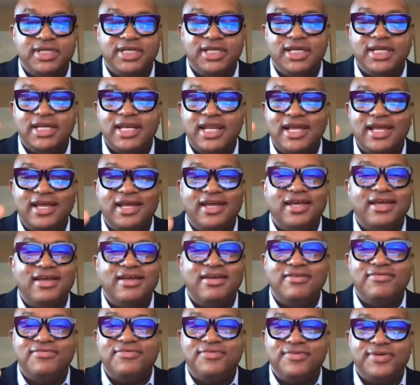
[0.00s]
in
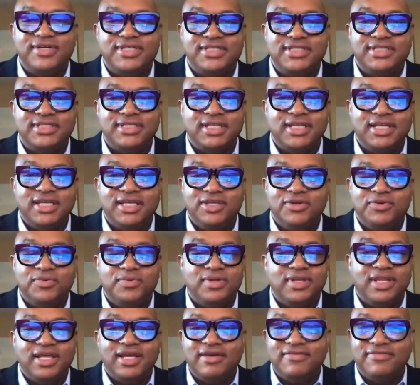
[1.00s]
every city you
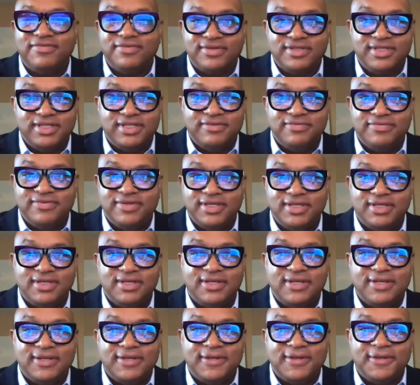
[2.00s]
will ever live in.
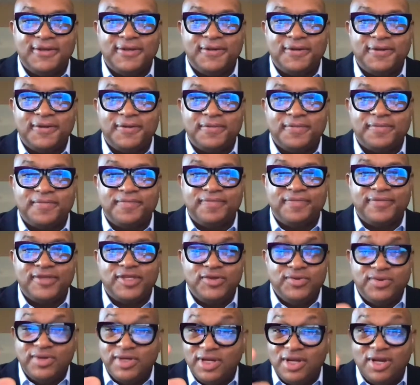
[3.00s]

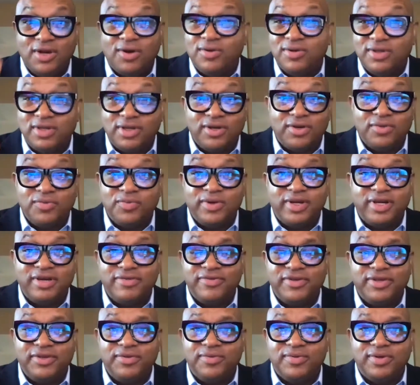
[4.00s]
You can go learn
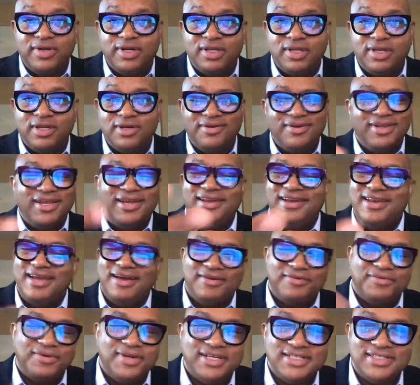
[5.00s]
whatever you want to learn."
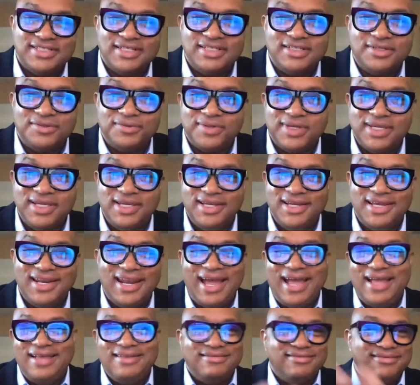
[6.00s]
Now, as a little kid,
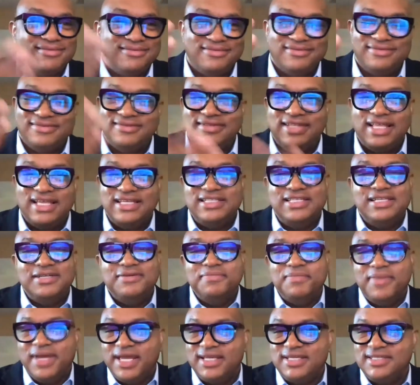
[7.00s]
that
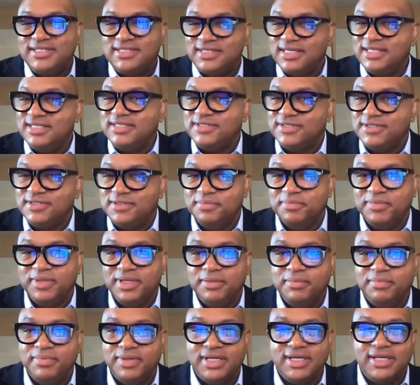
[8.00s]
didn't make sense to me,
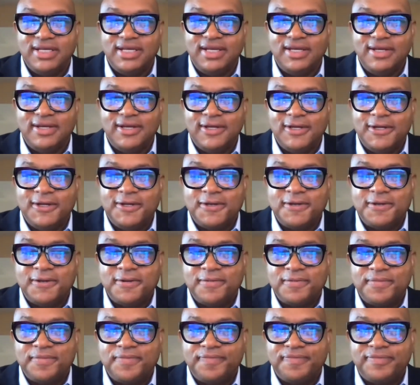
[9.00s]
but
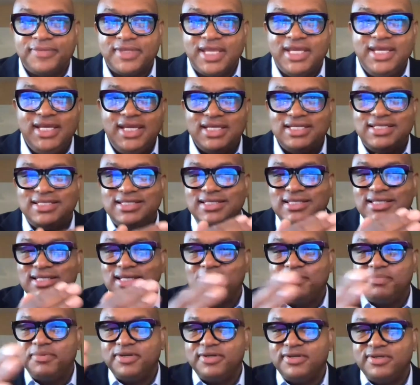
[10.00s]
he had
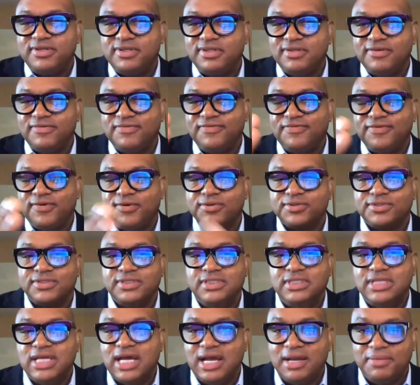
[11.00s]
tipped the
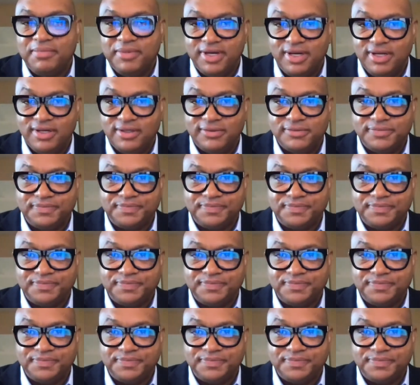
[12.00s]
first domino.